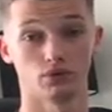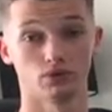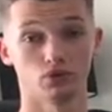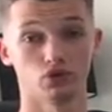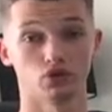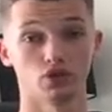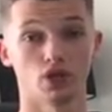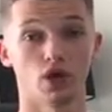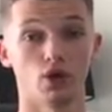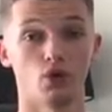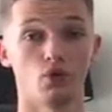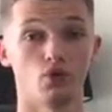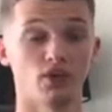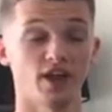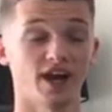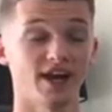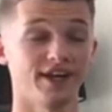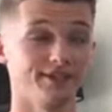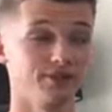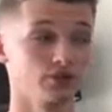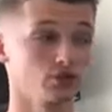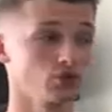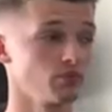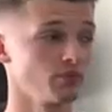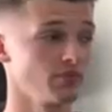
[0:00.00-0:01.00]
So that
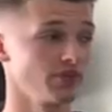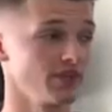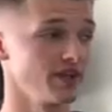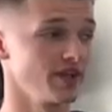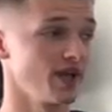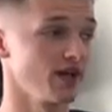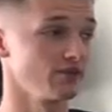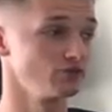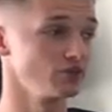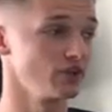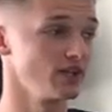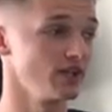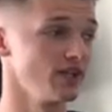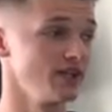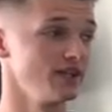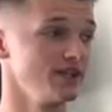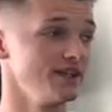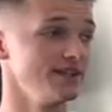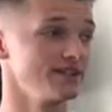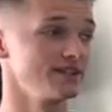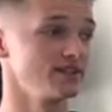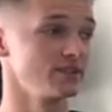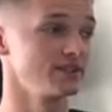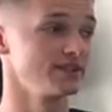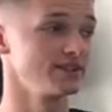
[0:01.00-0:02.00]
is something I really
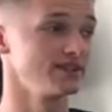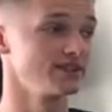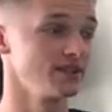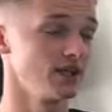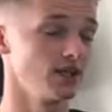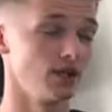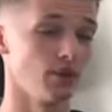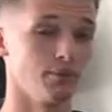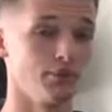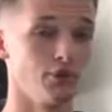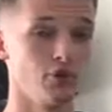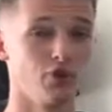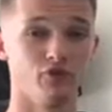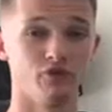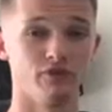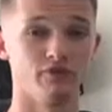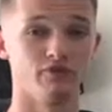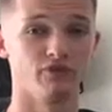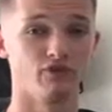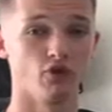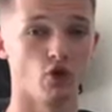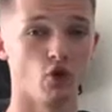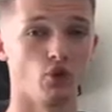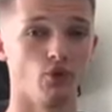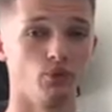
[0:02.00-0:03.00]
need to consider moving
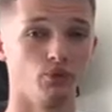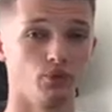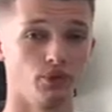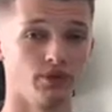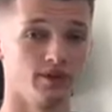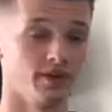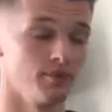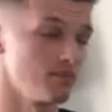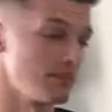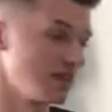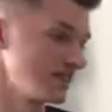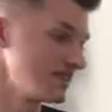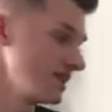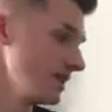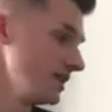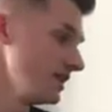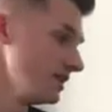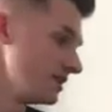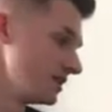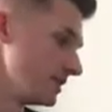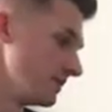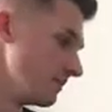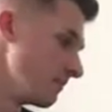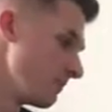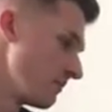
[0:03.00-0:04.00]
forward within my
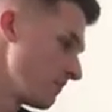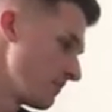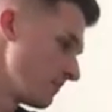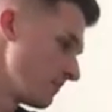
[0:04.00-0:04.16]
teaching.